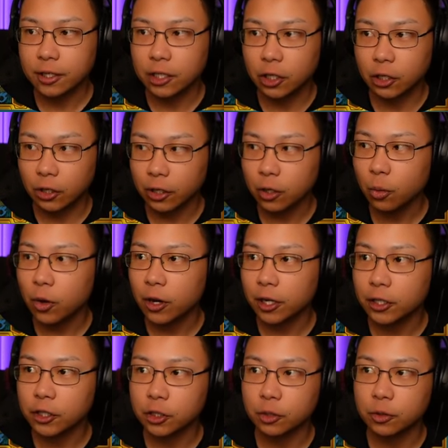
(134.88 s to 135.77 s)
you're going to want
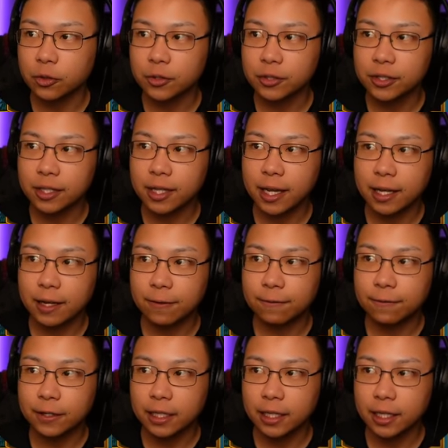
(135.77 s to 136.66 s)
to choose an
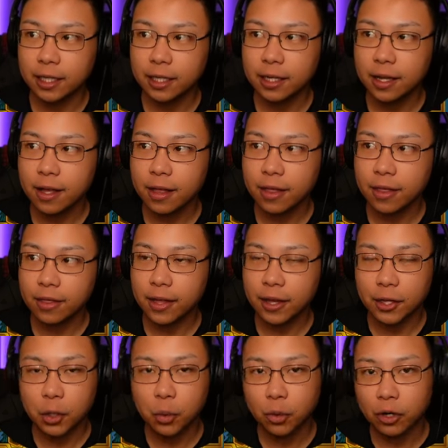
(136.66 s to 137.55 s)
affinity
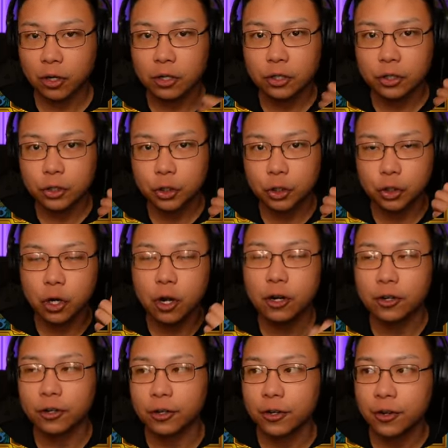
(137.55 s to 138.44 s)
that you are
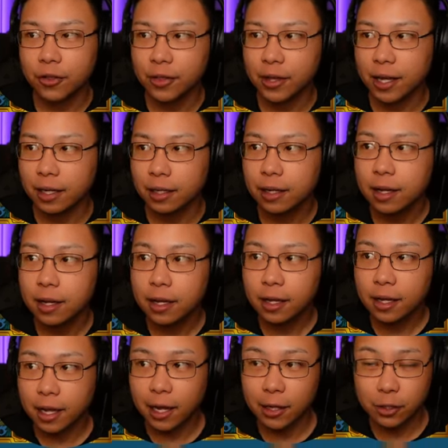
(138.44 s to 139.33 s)
stronger than.
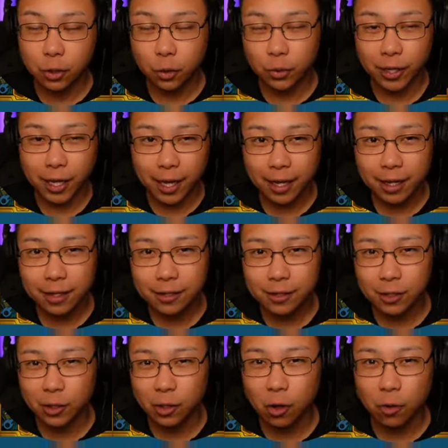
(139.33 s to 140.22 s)
It's okay
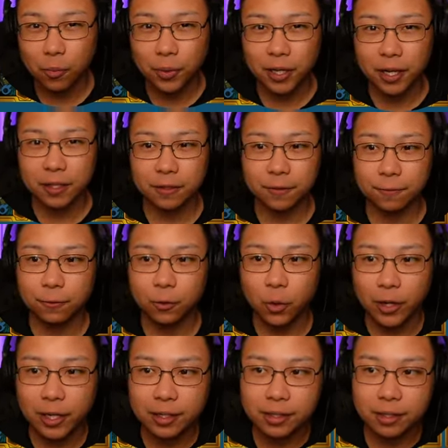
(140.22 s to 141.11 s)
to go up against
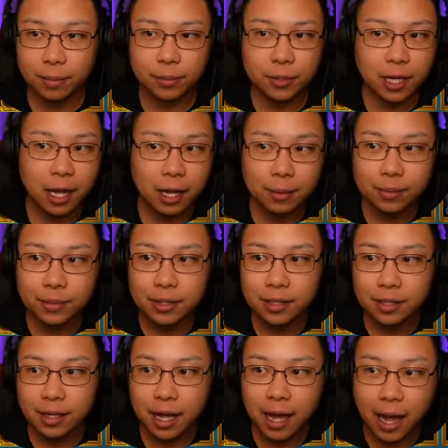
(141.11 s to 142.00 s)
Void.
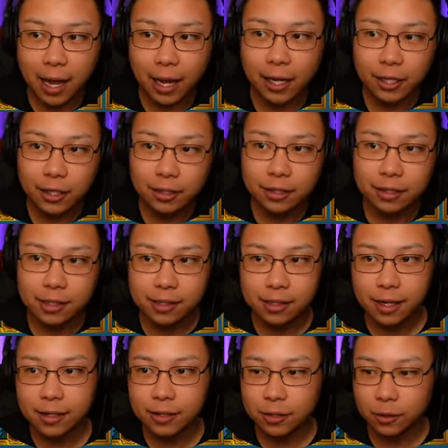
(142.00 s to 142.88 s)
Sometimes I
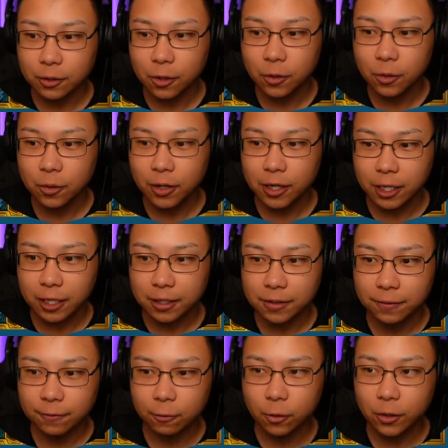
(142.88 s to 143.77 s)
decide to go
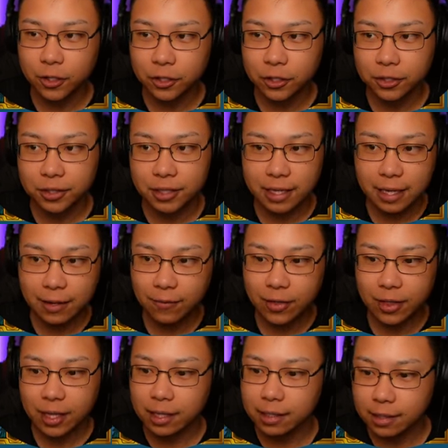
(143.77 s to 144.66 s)
against Void just to even
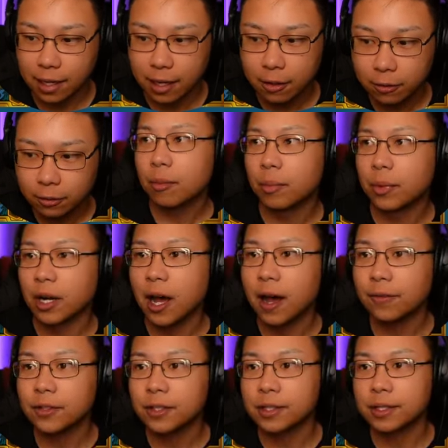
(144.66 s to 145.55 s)
things out. But
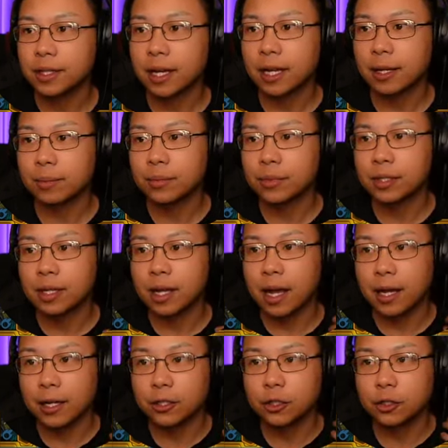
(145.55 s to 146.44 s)
oftentimes
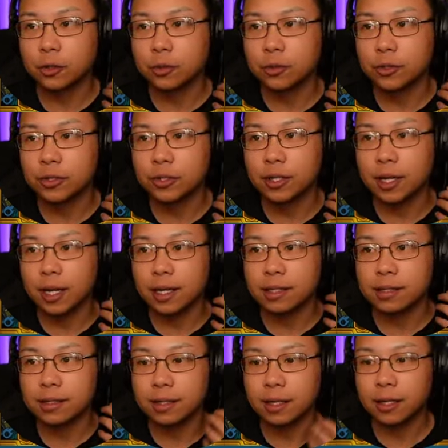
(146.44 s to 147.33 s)
I choose a
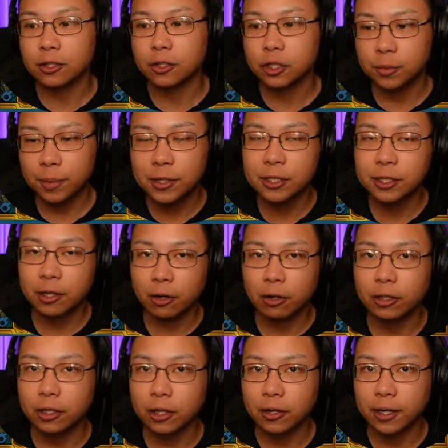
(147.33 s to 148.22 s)
stage, especially
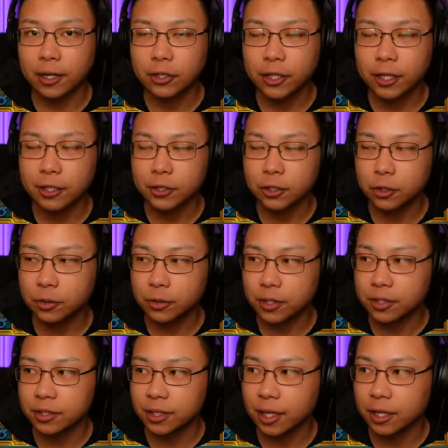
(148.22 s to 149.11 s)
early on, I try to choose a
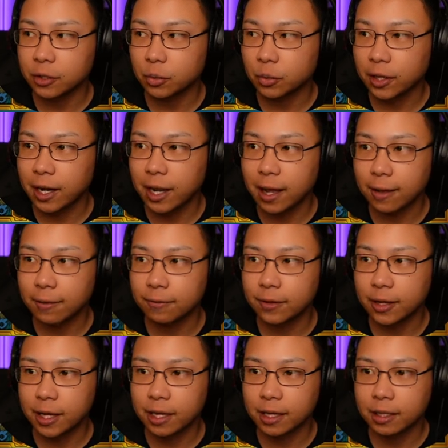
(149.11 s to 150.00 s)
stage where I have
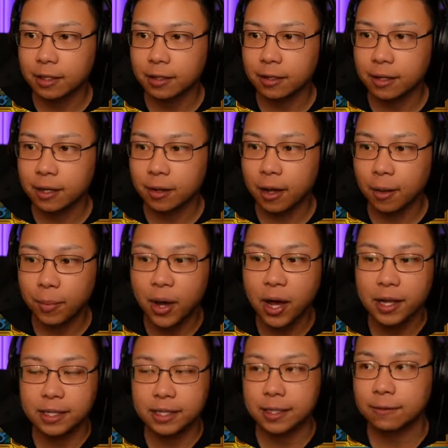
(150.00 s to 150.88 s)
a
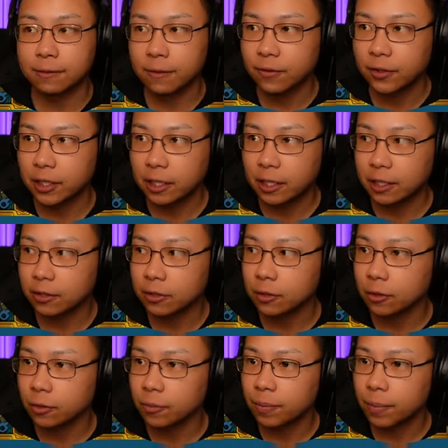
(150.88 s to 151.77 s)
positive affinity
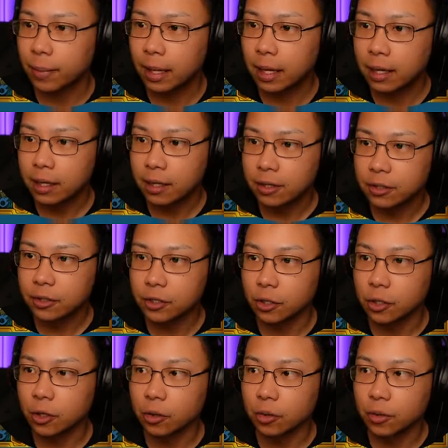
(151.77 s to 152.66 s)
to.
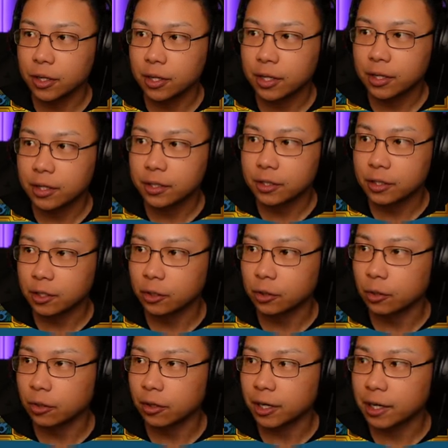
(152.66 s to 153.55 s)
So
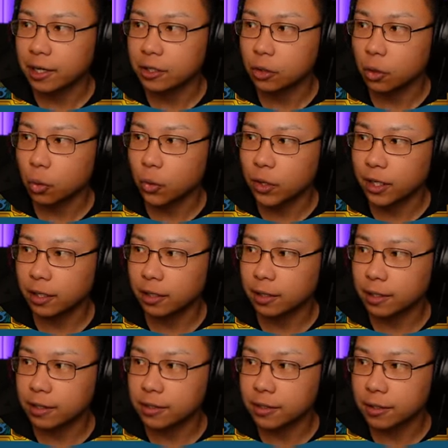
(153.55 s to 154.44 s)
Teodor is weak
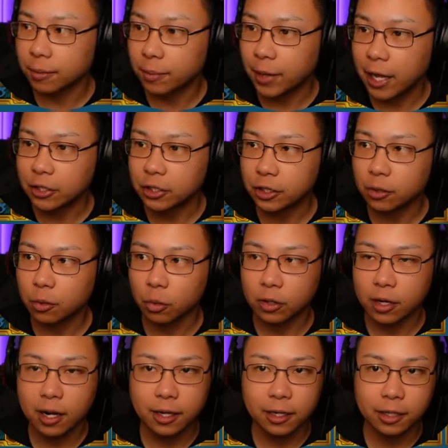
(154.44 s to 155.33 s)
against magic. We're
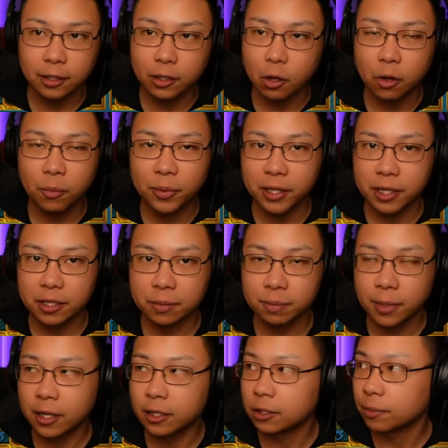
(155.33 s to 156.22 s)
not going to go up against
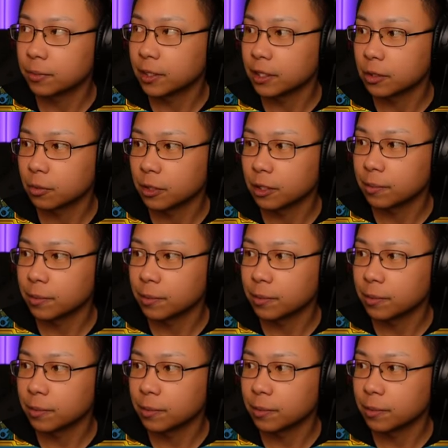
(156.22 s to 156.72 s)
magic because we're going